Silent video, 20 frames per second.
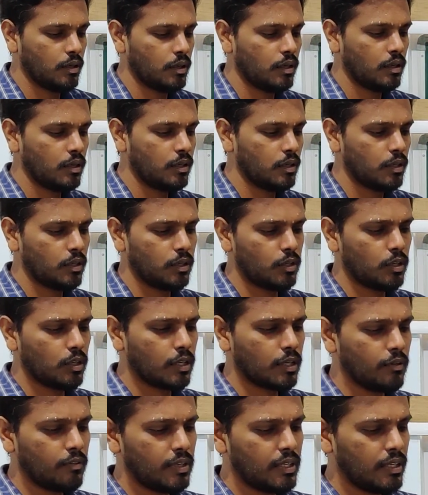You
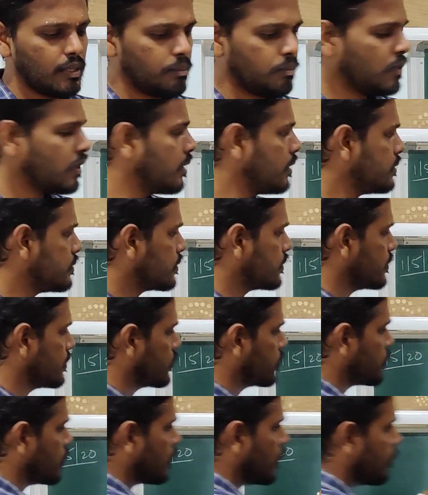are given a number line. So
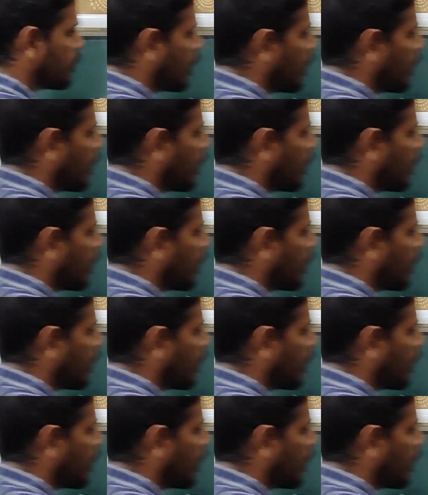this is your